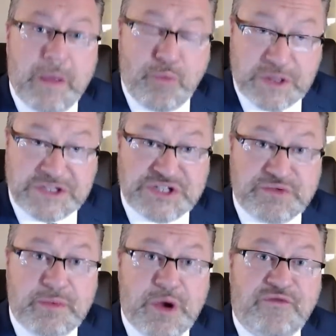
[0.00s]
Once it's
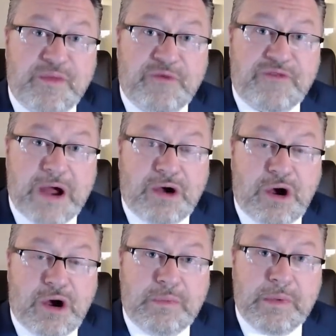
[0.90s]
removed from the
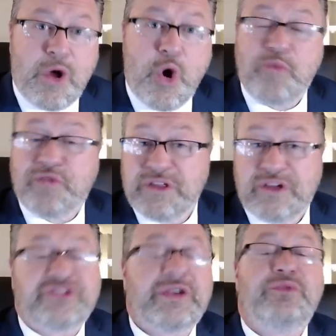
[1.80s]
firearm, hopefully
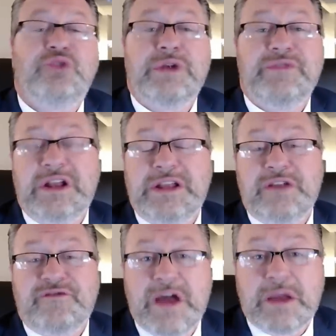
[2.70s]
there's some sort of an
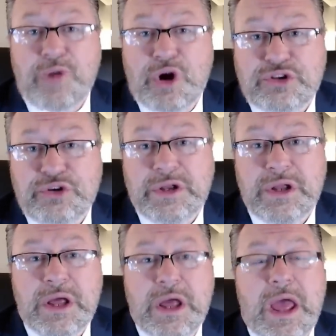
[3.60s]
identifying mark to it,
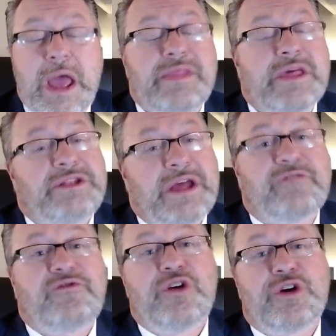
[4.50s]
and then
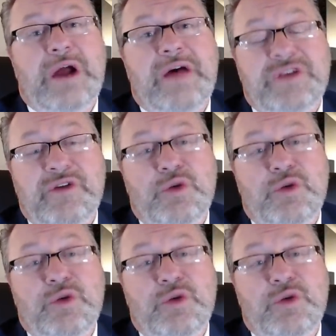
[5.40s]
take photographs of